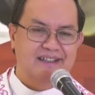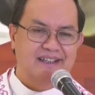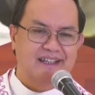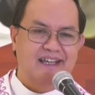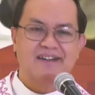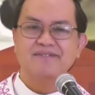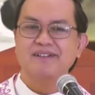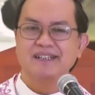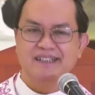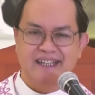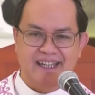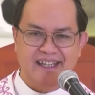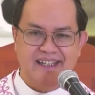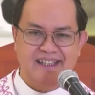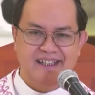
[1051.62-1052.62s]
Every
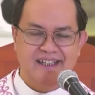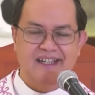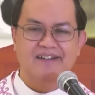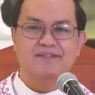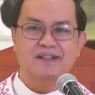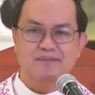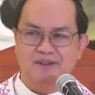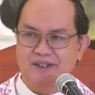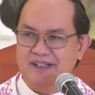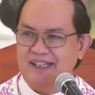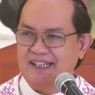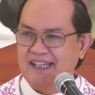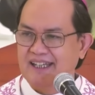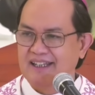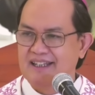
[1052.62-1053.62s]
day, every
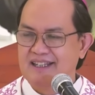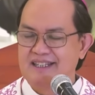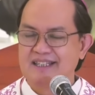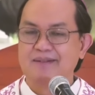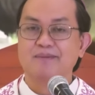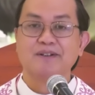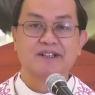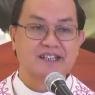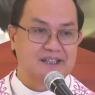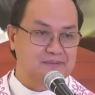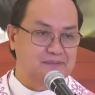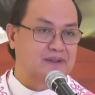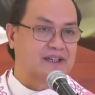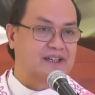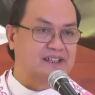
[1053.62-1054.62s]
morning, sa morning
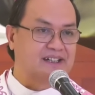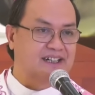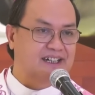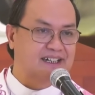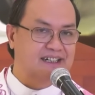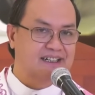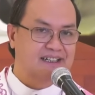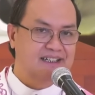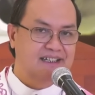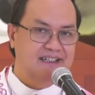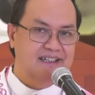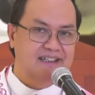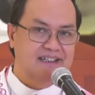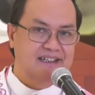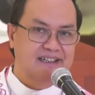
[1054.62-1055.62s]
prayer,
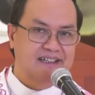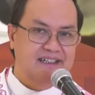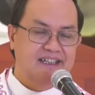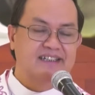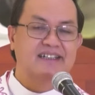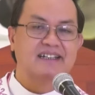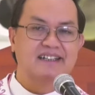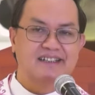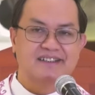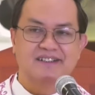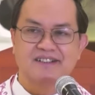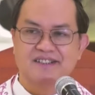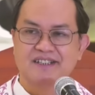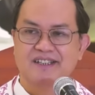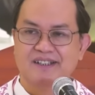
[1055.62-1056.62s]
in the
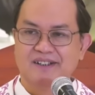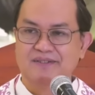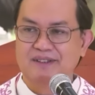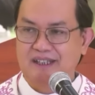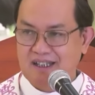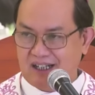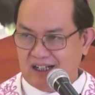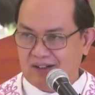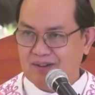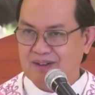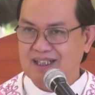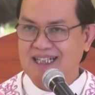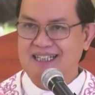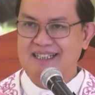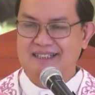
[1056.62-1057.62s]
liturgy of the
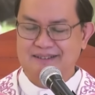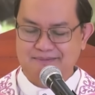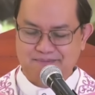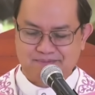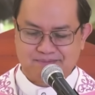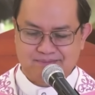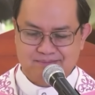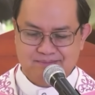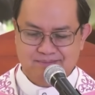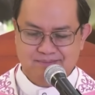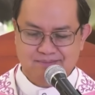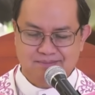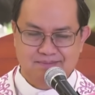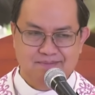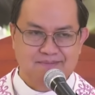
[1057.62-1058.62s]
hours,
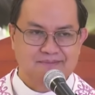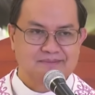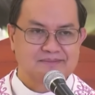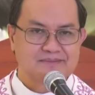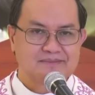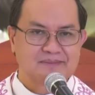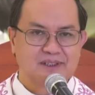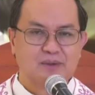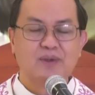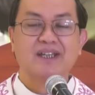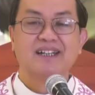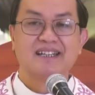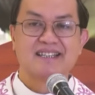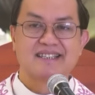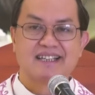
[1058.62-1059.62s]
we
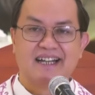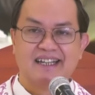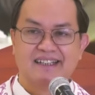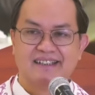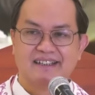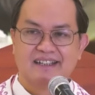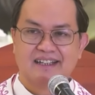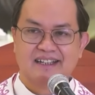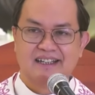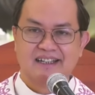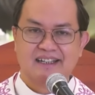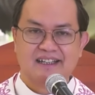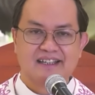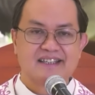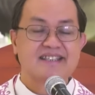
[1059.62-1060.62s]
recite
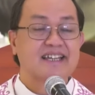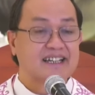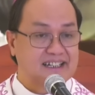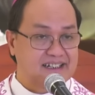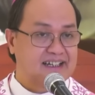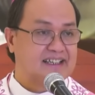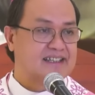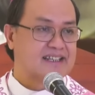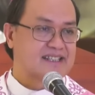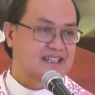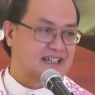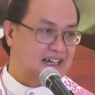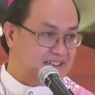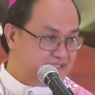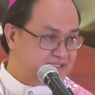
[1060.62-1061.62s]
Zechariah's
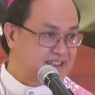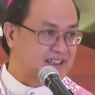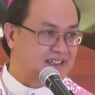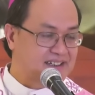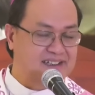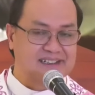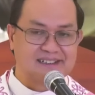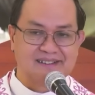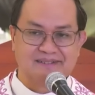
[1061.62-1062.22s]
canticle.